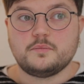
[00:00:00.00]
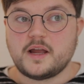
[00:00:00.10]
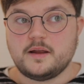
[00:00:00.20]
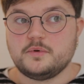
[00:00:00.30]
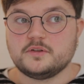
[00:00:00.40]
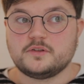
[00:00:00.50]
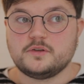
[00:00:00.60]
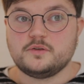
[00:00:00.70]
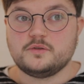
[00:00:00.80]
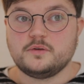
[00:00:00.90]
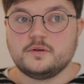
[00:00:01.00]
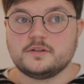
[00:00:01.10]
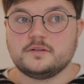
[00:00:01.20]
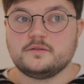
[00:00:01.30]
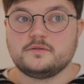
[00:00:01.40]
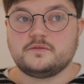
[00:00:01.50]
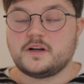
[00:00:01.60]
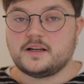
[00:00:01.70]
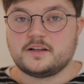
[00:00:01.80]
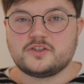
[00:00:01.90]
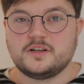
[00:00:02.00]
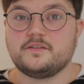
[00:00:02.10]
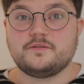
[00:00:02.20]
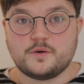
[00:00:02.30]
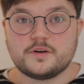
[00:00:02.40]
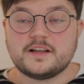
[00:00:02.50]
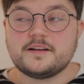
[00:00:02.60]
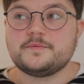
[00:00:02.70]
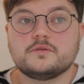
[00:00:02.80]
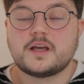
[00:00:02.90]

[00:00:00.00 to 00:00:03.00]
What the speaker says: able to financially afford it.